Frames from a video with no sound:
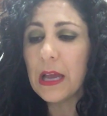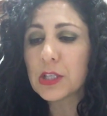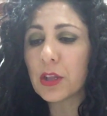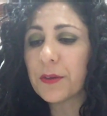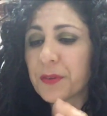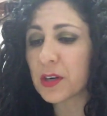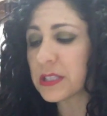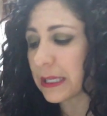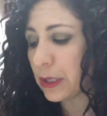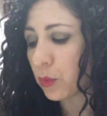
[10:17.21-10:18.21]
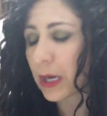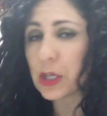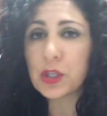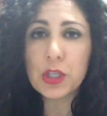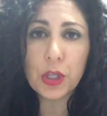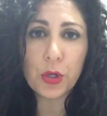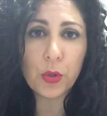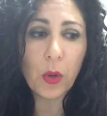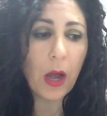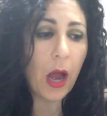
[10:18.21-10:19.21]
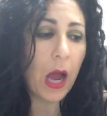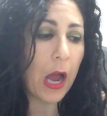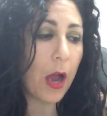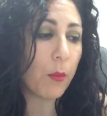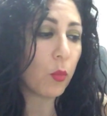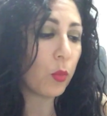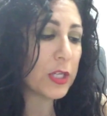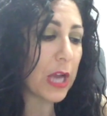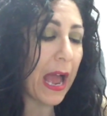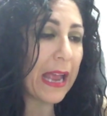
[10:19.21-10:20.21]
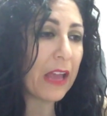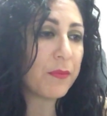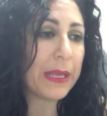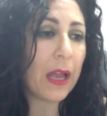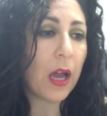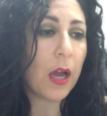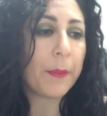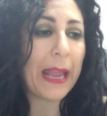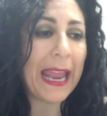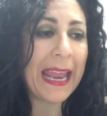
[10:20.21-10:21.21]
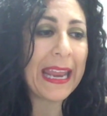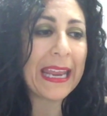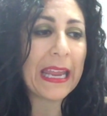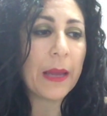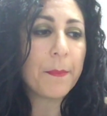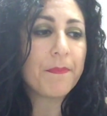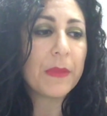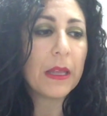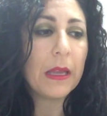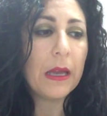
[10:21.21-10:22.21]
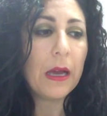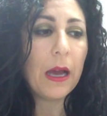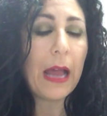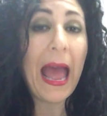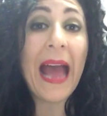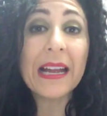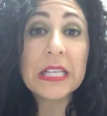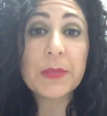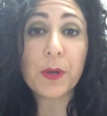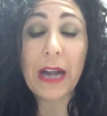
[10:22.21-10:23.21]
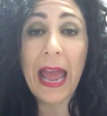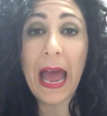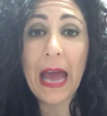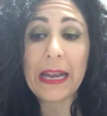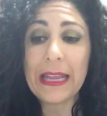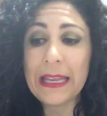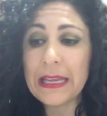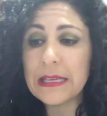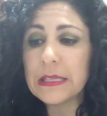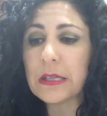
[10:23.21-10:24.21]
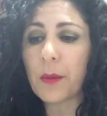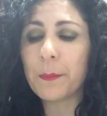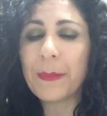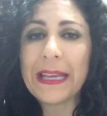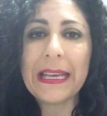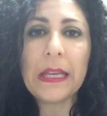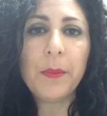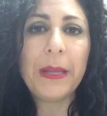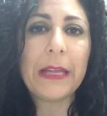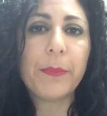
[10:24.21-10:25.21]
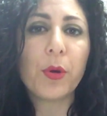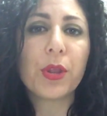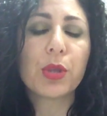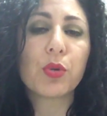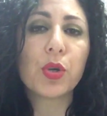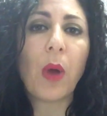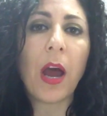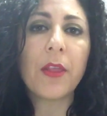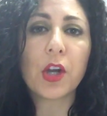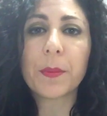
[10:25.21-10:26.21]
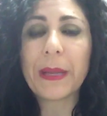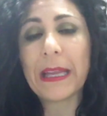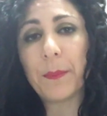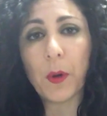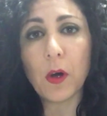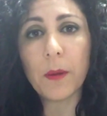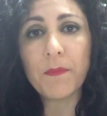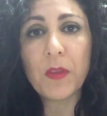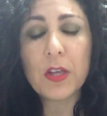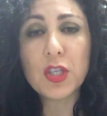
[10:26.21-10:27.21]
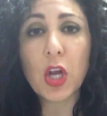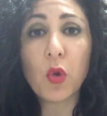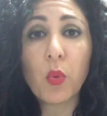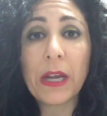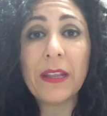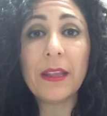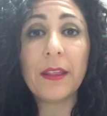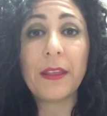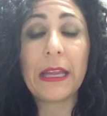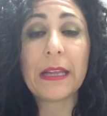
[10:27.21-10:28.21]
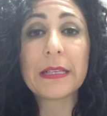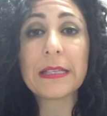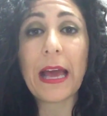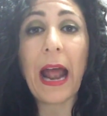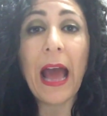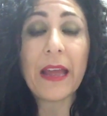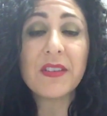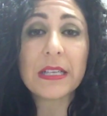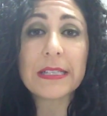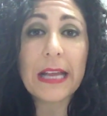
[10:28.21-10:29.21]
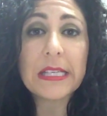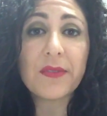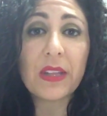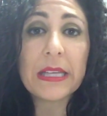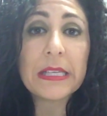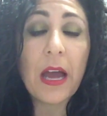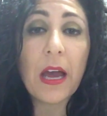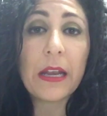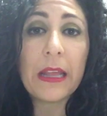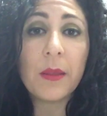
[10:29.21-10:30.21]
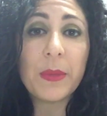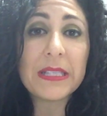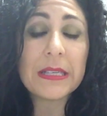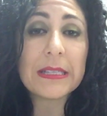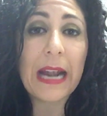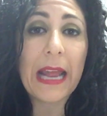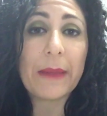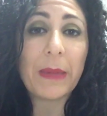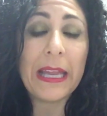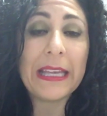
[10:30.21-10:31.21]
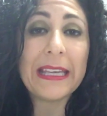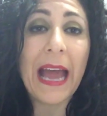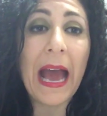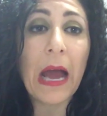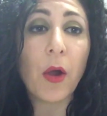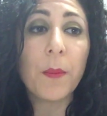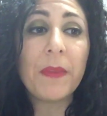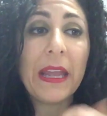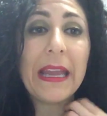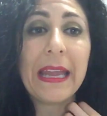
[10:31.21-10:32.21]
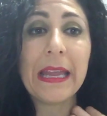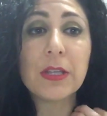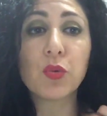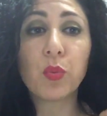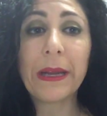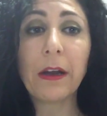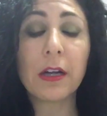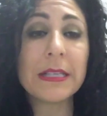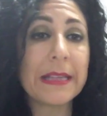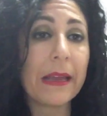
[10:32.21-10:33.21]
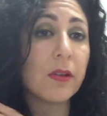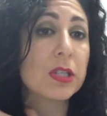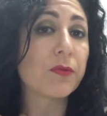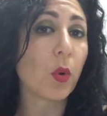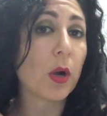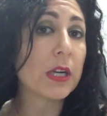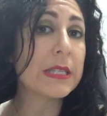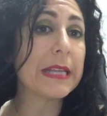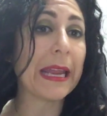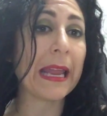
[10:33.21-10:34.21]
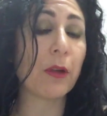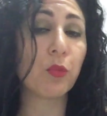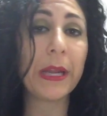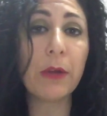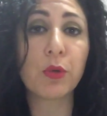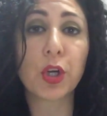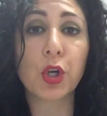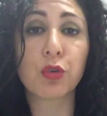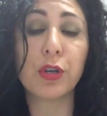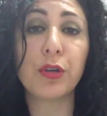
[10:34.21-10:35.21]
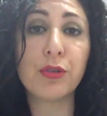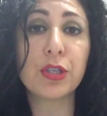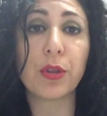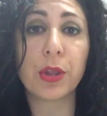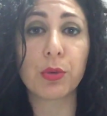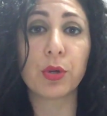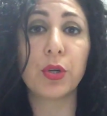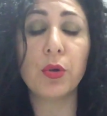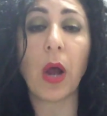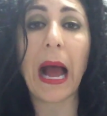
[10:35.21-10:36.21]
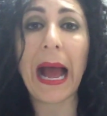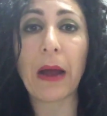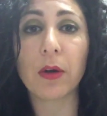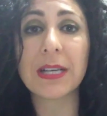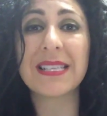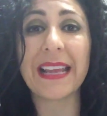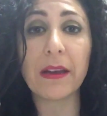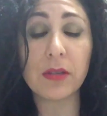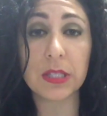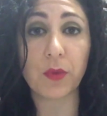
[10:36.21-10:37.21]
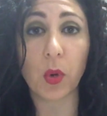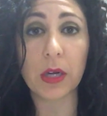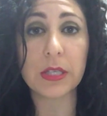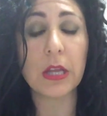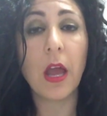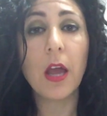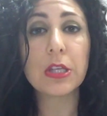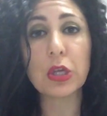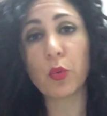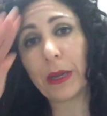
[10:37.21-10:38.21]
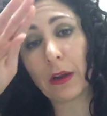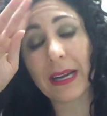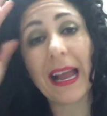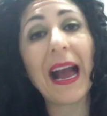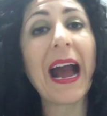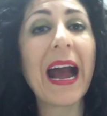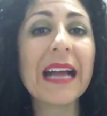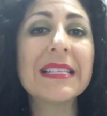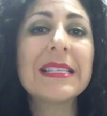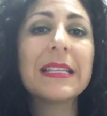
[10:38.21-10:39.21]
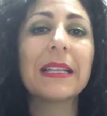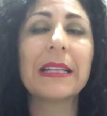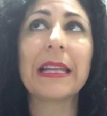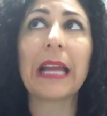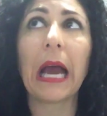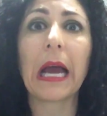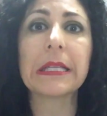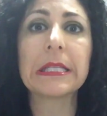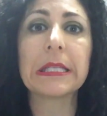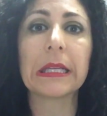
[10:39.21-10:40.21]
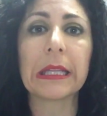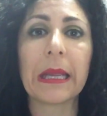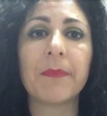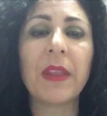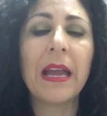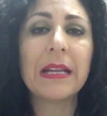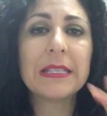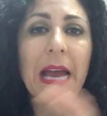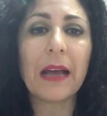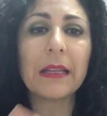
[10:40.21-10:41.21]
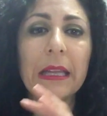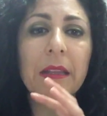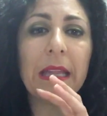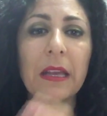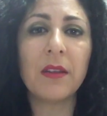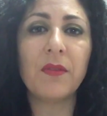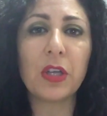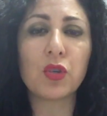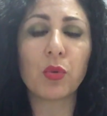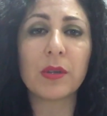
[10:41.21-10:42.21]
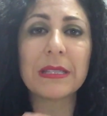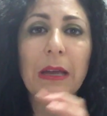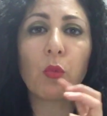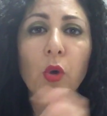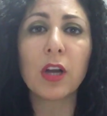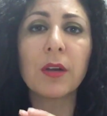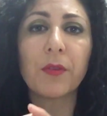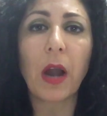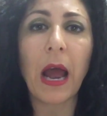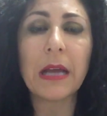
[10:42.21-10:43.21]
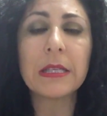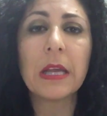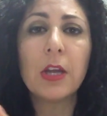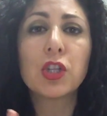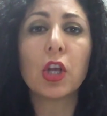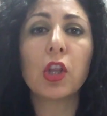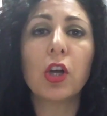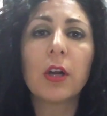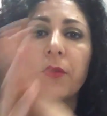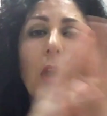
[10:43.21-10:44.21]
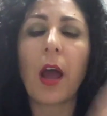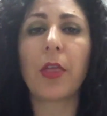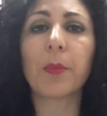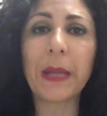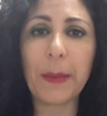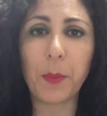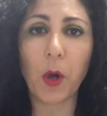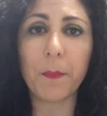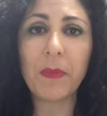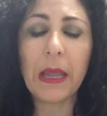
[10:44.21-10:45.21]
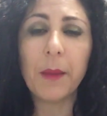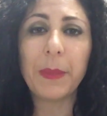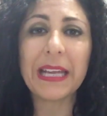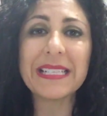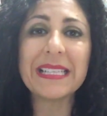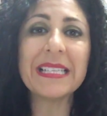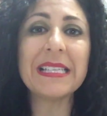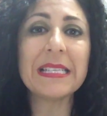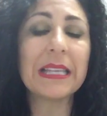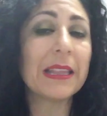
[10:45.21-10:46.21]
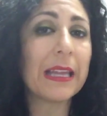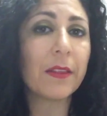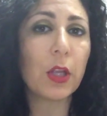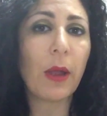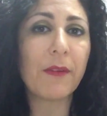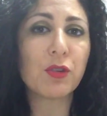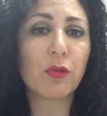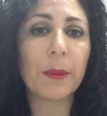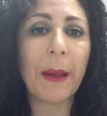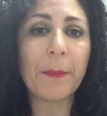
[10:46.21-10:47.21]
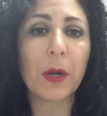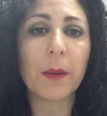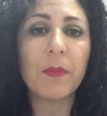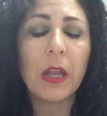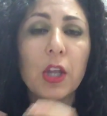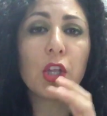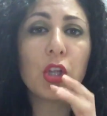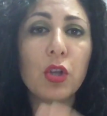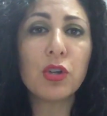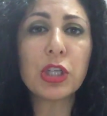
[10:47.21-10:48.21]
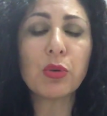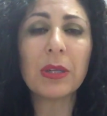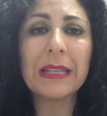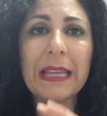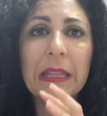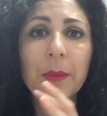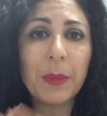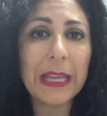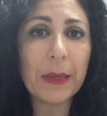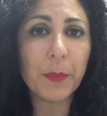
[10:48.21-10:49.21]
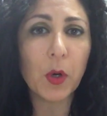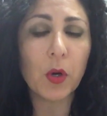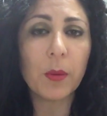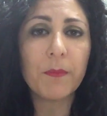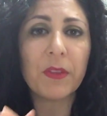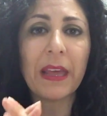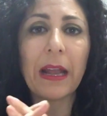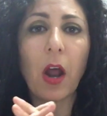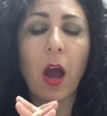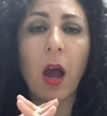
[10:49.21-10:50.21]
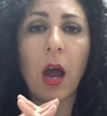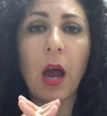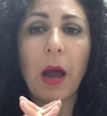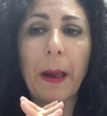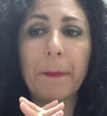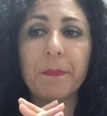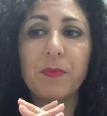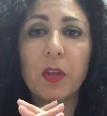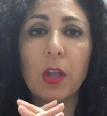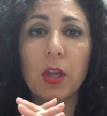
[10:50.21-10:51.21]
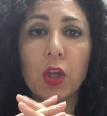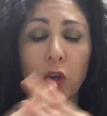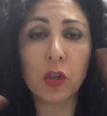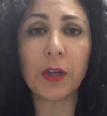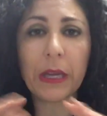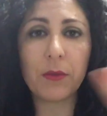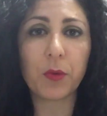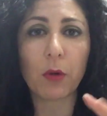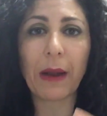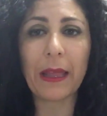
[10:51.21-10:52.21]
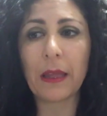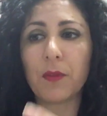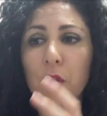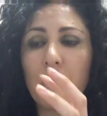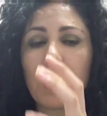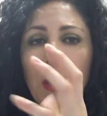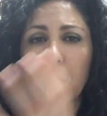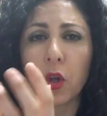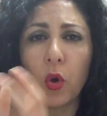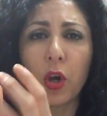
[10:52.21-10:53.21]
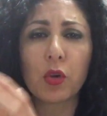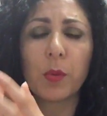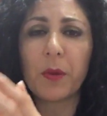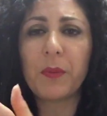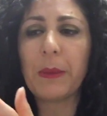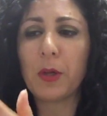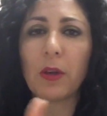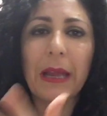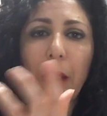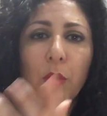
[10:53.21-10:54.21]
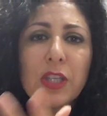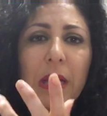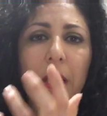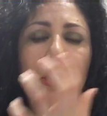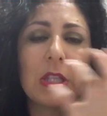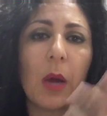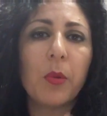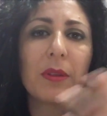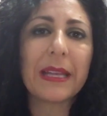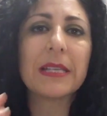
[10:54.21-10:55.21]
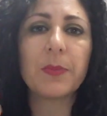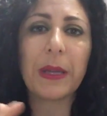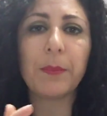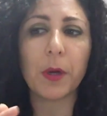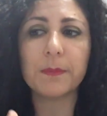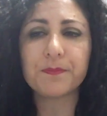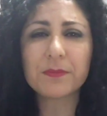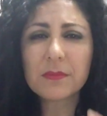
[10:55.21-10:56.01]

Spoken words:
So the first thing you want to do, which I have become a expert at, is meeting people through other people. So one of the things that I have successfully done in the business that I'm in now is we are a sales force and we recruit through our sales force. So we are constantly telling the individuals that work for us to look for other people. Because this is the thing that you have to remember. Usually the people that you're looking for, right? Like if you have a core group of people, you're like, I wish I could double these people.